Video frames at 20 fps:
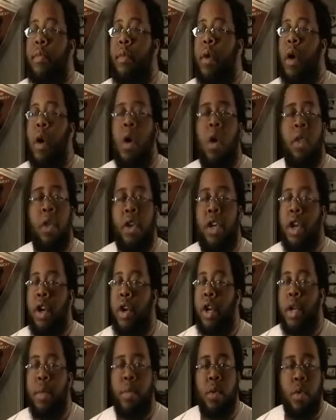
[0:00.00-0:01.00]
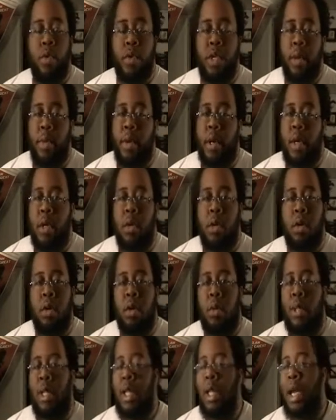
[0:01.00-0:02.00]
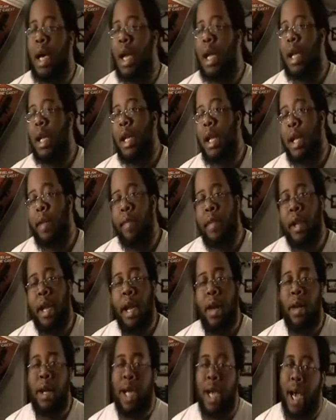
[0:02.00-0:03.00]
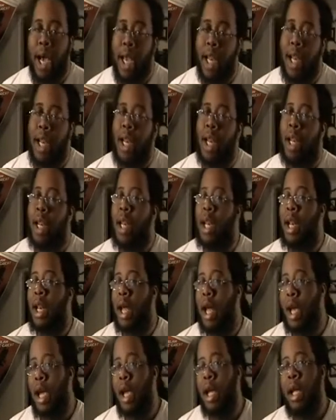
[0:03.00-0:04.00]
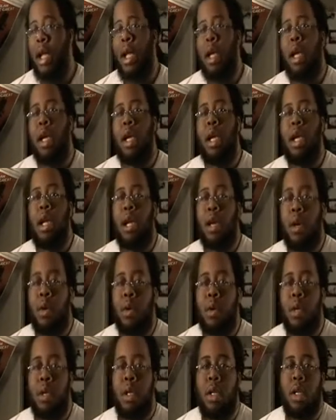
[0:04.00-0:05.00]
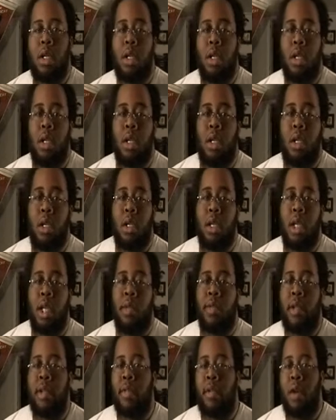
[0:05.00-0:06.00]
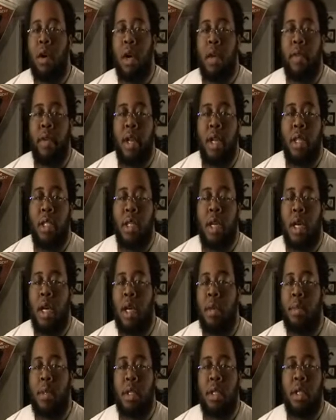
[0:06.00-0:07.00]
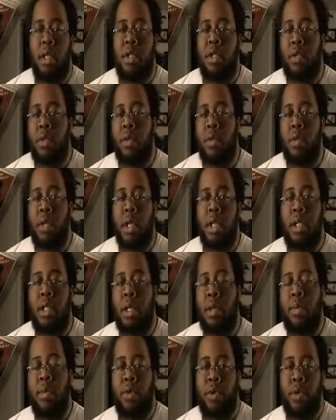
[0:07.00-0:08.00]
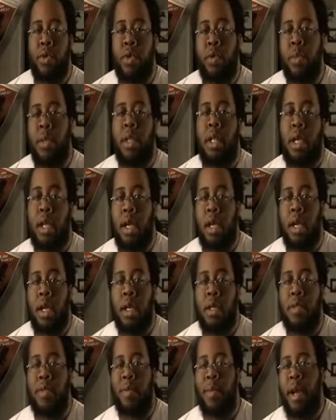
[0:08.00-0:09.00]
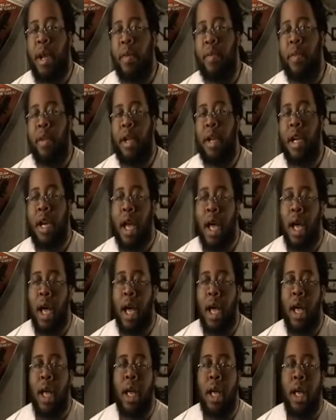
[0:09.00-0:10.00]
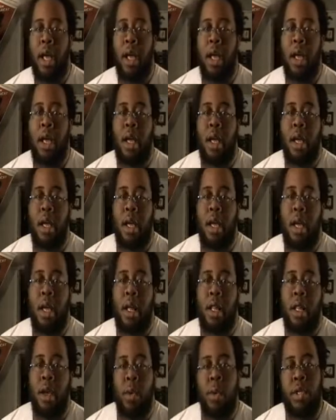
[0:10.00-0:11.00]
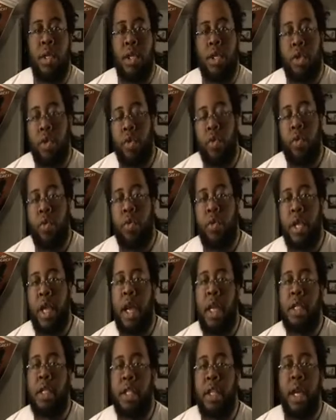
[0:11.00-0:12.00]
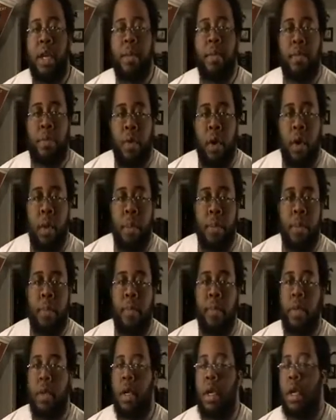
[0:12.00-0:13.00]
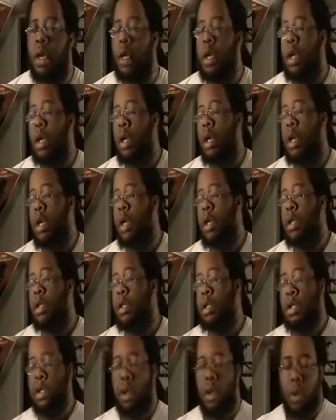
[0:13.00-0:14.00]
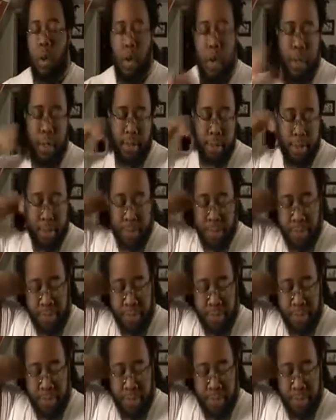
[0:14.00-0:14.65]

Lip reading: all the dirty moves that have been going on with the 9/11, Al-Qaeda, you know, even if all of it isn't 100% true, there's some truth within it, because from every lie there was a truth that it stemmed from. So